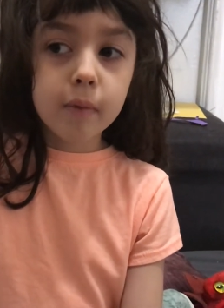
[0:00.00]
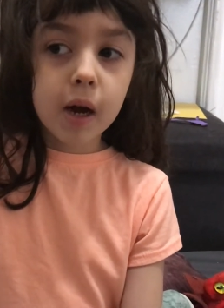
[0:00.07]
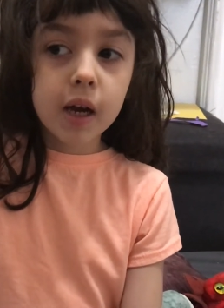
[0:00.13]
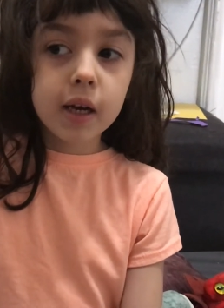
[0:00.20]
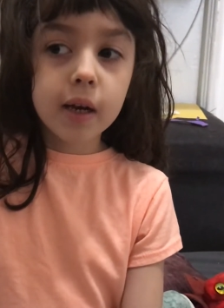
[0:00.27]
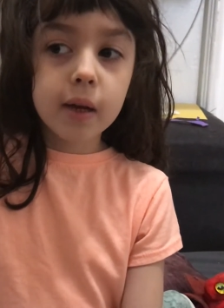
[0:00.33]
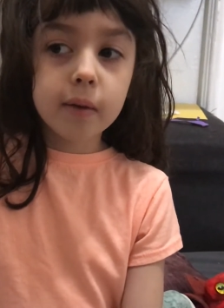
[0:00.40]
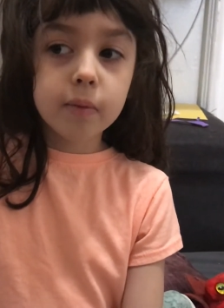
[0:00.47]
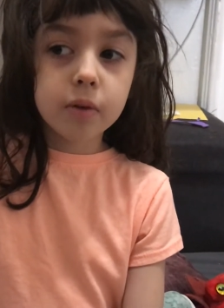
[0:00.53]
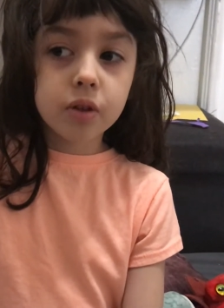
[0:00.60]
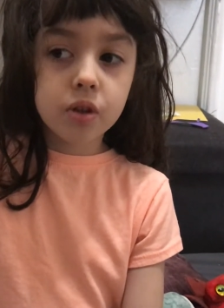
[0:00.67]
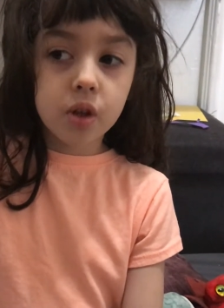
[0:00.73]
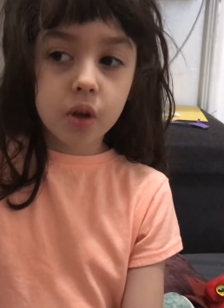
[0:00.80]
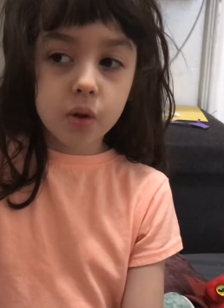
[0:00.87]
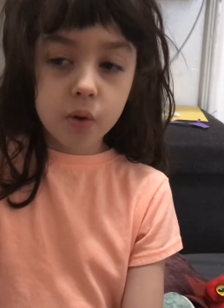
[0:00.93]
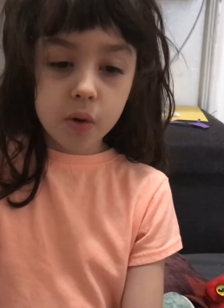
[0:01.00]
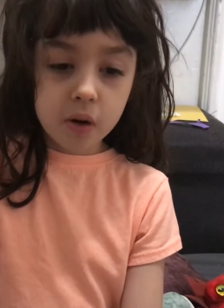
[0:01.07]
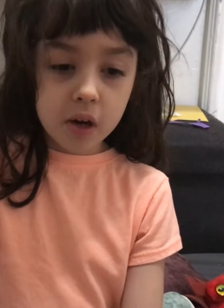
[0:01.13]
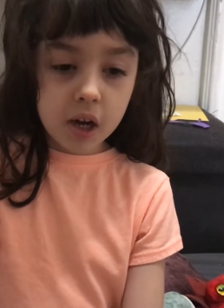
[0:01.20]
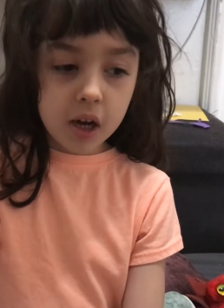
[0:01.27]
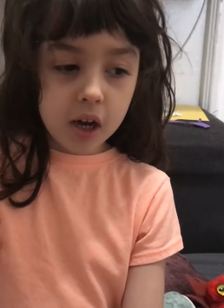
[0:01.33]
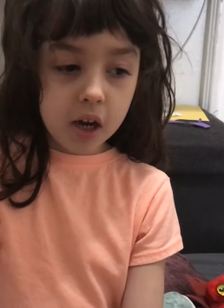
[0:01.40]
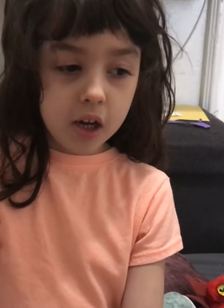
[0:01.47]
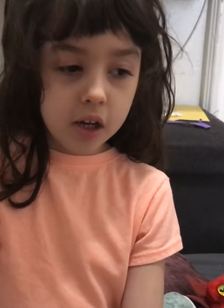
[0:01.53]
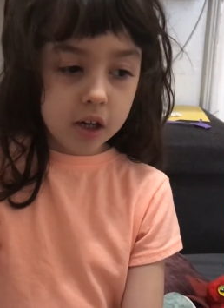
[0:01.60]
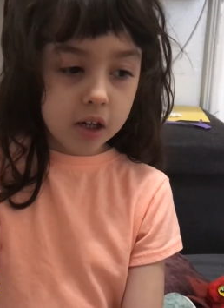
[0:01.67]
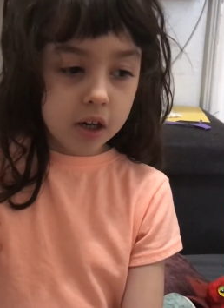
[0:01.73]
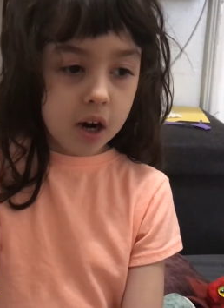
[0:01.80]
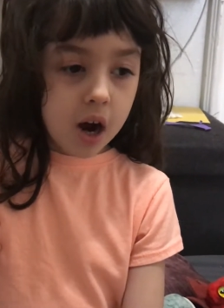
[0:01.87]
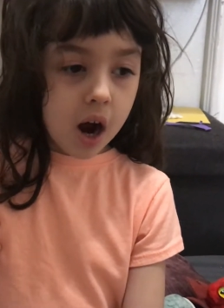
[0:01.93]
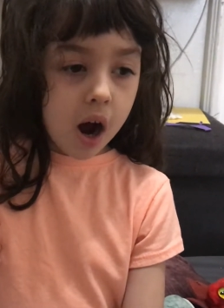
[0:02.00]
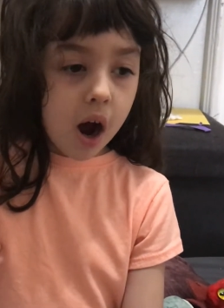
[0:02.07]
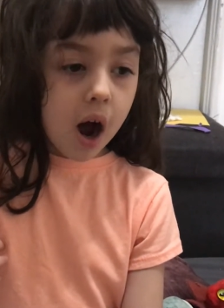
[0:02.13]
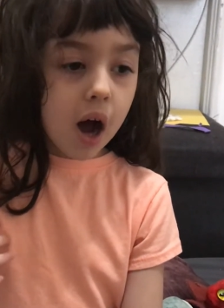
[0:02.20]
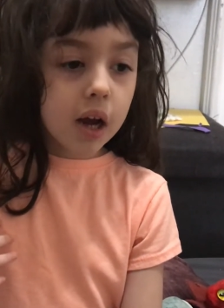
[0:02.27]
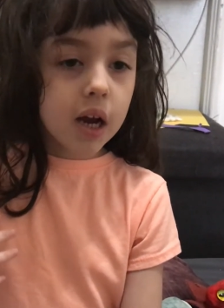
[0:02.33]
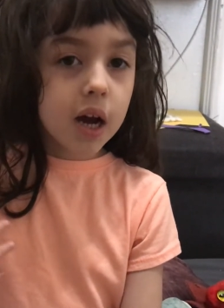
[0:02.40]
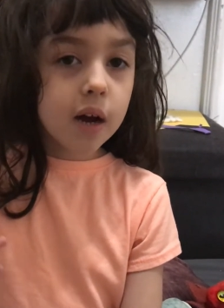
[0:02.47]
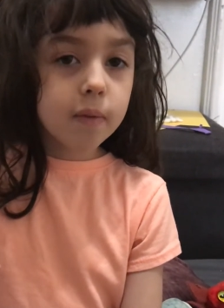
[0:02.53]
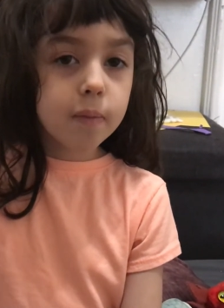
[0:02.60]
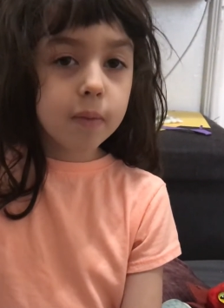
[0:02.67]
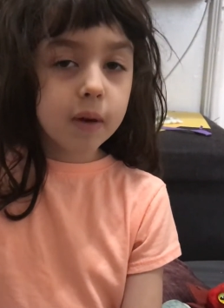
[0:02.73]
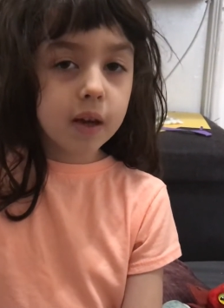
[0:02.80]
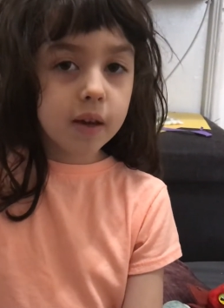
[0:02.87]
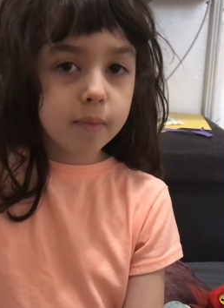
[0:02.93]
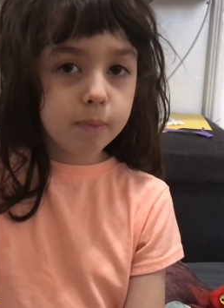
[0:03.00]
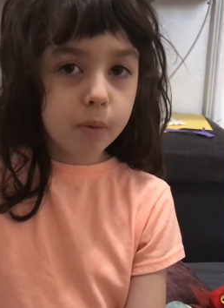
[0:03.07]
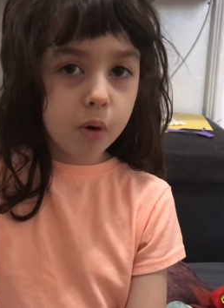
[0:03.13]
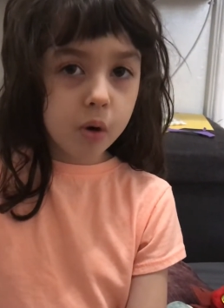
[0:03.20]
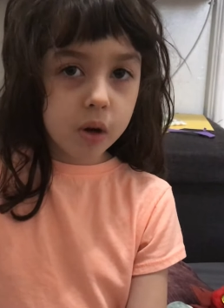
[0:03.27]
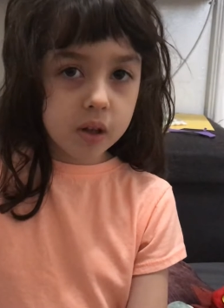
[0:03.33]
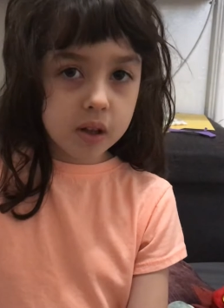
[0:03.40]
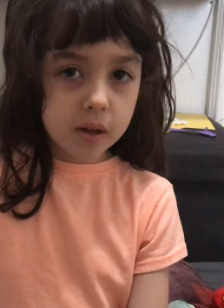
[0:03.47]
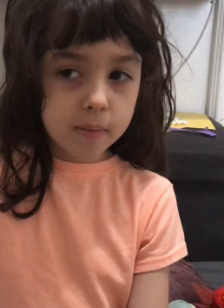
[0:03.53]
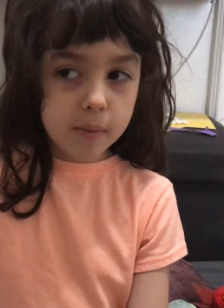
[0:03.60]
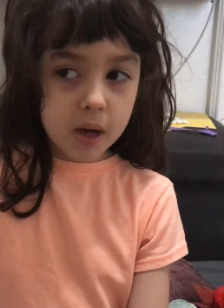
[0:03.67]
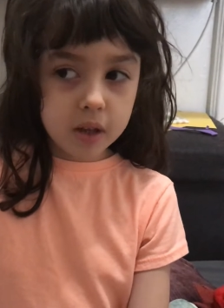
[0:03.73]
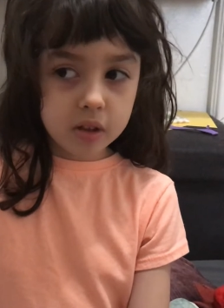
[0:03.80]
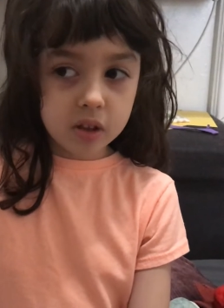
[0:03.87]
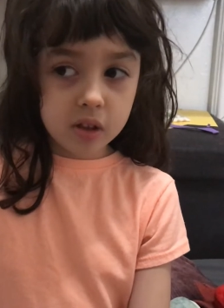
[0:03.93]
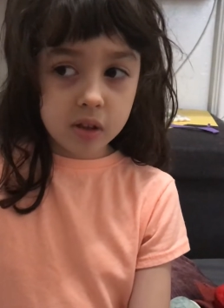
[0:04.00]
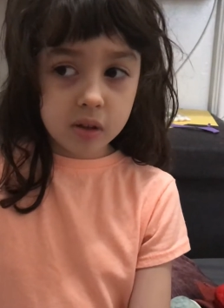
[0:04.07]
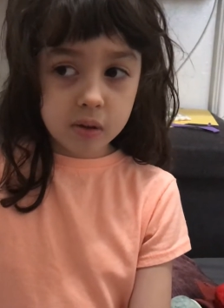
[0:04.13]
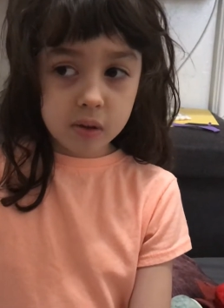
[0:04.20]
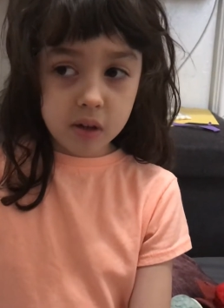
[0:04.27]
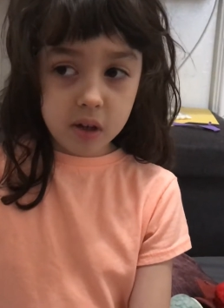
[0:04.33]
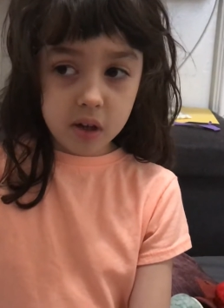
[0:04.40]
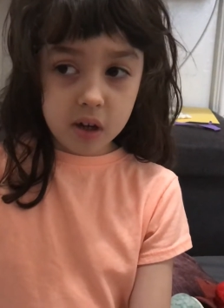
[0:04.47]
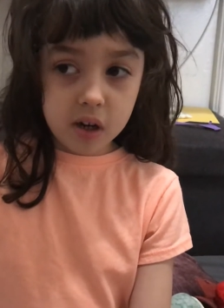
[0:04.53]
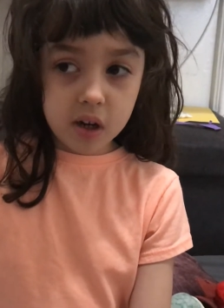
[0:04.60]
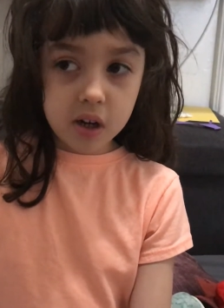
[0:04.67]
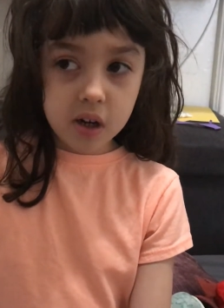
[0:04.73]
My name is Susquehanna. I have important message for you.